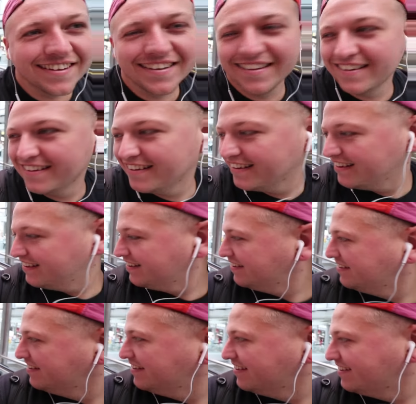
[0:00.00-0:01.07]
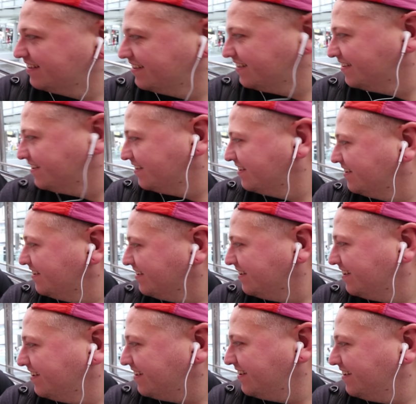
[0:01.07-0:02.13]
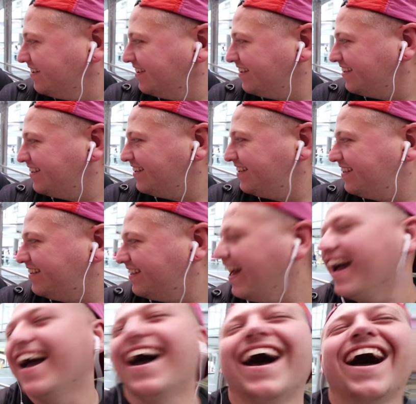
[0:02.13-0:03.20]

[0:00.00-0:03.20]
This person isn't speaking.